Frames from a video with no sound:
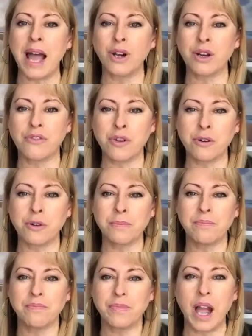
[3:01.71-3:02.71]
out of your
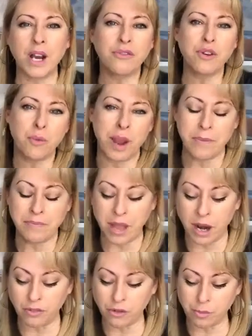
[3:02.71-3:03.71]
way,
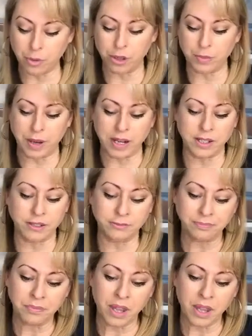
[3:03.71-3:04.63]
out of your perspective.